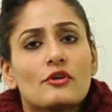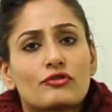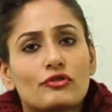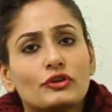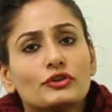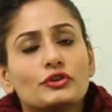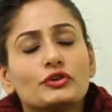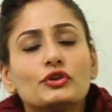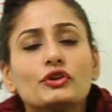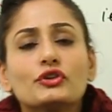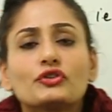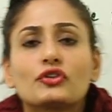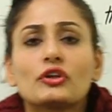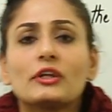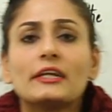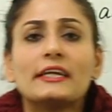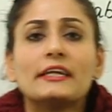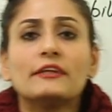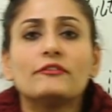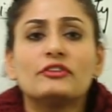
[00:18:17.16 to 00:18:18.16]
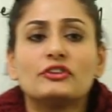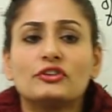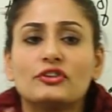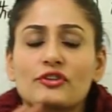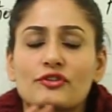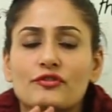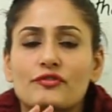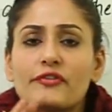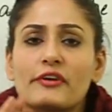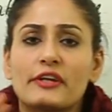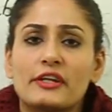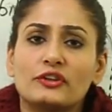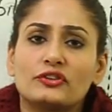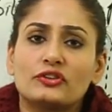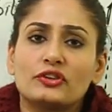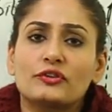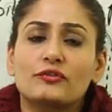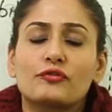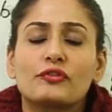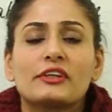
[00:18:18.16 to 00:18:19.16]
so usually we just
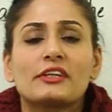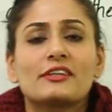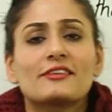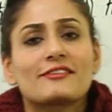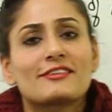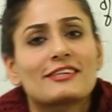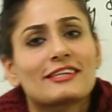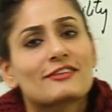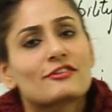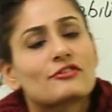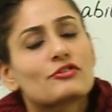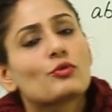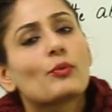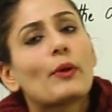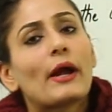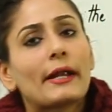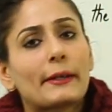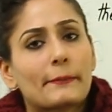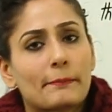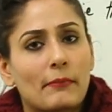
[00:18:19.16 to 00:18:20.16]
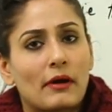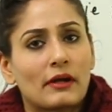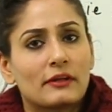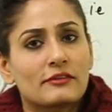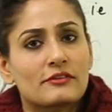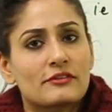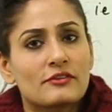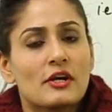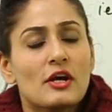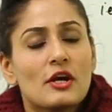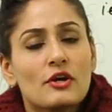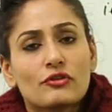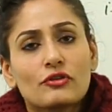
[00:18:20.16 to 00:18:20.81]
finish it within 6 to 8 months.